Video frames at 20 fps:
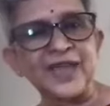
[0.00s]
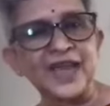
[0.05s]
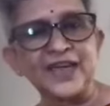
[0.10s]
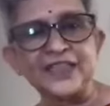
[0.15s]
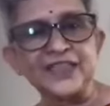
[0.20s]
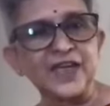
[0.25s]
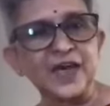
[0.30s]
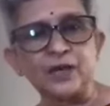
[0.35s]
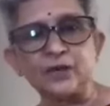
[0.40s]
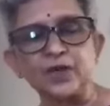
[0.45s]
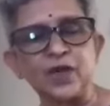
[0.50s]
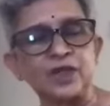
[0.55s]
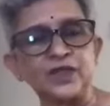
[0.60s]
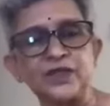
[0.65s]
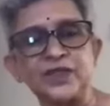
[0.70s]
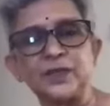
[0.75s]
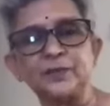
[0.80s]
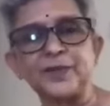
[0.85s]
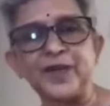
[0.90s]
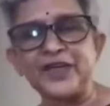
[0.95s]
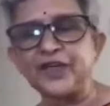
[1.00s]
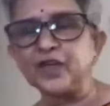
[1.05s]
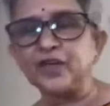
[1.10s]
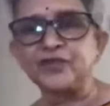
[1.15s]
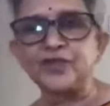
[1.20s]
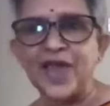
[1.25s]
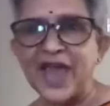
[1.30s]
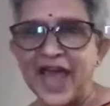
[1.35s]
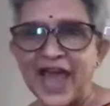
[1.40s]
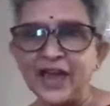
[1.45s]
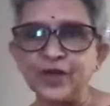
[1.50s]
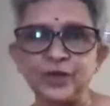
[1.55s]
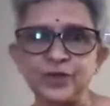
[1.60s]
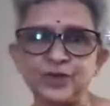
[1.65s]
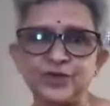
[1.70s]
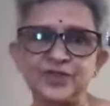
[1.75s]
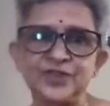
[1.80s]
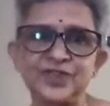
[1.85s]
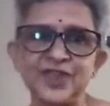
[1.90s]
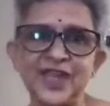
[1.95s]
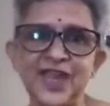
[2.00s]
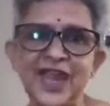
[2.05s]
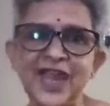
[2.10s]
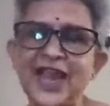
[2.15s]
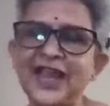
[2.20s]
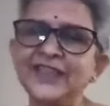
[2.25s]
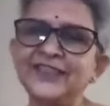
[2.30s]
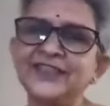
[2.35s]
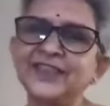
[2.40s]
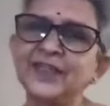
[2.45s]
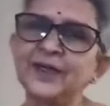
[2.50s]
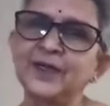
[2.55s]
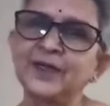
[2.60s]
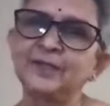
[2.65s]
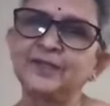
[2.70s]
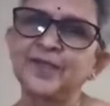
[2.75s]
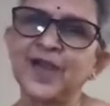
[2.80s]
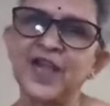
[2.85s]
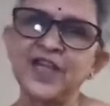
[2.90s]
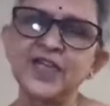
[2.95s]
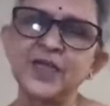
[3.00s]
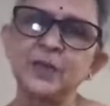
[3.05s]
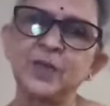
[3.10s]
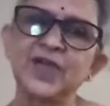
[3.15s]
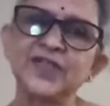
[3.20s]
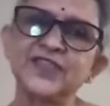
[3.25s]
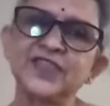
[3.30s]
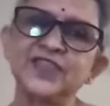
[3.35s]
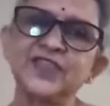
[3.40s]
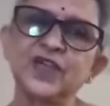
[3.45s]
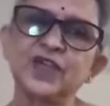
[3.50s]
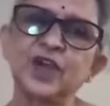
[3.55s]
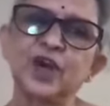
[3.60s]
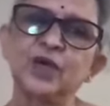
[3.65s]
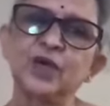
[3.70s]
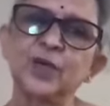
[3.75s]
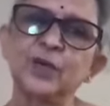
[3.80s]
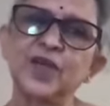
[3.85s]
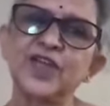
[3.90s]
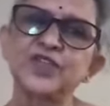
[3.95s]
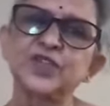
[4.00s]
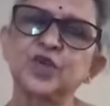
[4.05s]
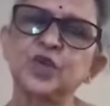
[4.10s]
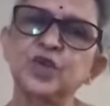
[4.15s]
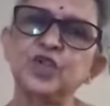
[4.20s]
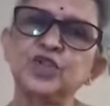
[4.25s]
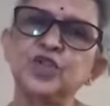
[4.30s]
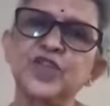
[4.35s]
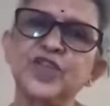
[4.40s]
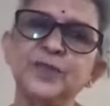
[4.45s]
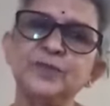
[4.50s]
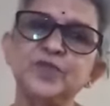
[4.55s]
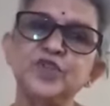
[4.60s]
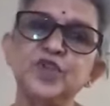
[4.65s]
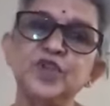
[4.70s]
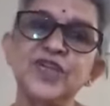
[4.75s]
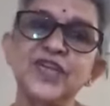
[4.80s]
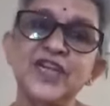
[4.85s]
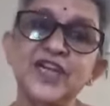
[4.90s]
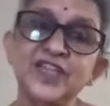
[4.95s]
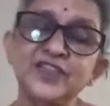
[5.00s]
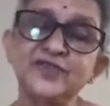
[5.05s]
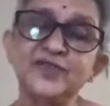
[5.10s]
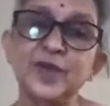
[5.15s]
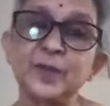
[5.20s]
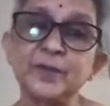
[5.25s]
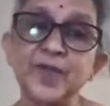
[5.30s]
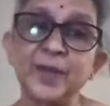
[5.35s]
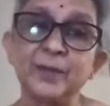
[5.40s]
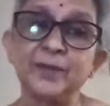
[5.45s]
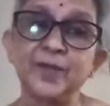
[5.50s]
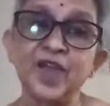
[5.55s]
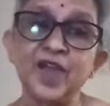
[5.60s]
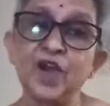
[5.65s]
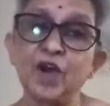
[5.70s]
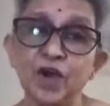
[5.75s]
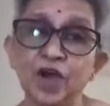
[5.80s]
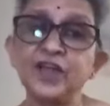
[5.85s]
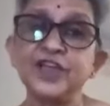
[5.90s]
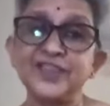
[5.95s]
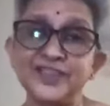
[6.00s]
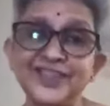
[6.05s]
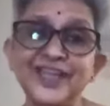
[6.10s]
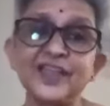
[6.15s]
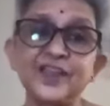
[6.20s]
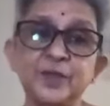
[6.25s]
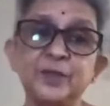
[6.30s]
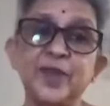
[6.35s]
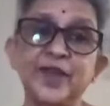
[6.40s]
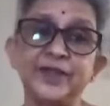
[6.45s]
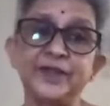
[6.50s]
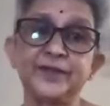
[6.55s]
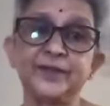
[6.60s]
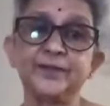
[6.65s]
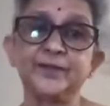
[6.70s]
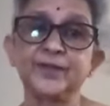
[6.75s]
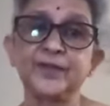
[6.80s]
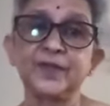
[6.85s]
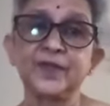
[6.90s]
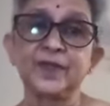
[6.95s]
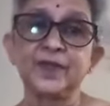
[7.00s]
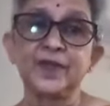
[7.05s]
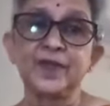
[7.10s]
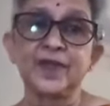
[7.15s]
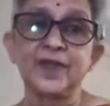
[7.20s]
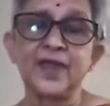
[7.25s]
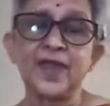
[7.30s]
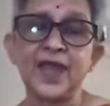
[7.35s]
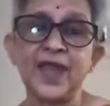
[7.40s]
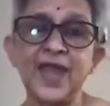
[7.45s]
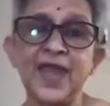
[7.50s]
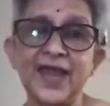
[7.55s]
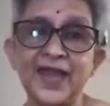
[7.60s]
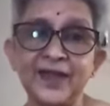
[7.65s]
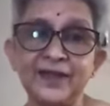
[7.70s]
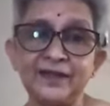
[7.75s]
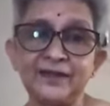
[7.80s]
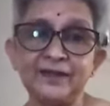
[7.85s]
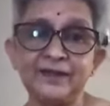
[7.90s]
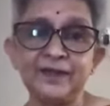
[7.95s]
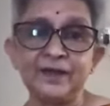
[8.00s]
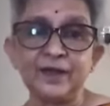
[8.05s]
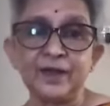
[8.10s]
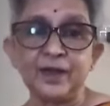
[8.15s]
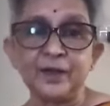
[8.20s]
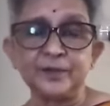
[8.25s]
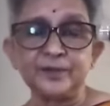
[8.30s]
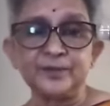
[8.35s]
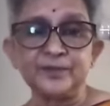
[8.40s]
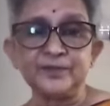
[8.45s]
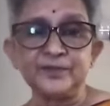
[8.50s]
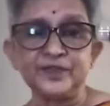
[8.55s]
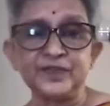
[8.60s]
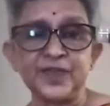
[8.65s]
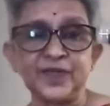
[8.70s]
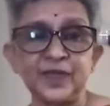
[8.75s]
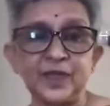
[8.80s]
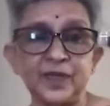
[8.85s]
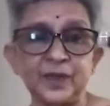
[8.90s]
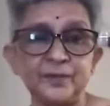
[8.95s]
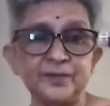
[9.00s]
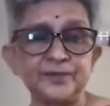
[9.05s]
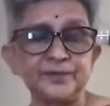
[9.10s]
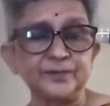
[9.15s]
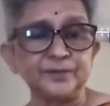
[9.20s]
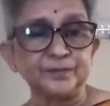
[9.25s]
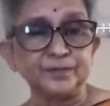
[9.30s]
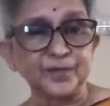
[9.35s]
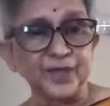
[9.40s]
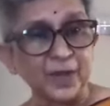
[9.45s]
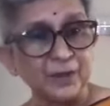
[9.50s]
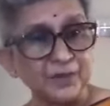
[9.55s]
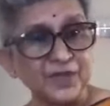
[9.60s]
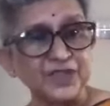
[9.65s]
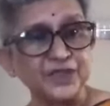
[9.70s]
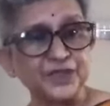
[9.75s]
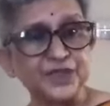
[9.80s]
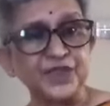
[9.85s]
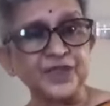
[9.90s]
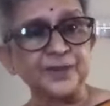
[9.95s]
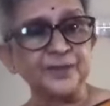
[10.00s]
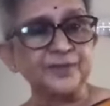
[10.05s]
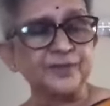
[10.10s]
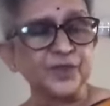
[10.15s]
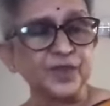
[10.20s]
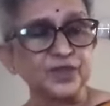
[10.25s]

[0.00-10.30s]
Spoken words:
lying down on the bed of arrows, and the Pandavas and the Kauravas go to him to learn from him on his deathbed. And the Brahmarshi,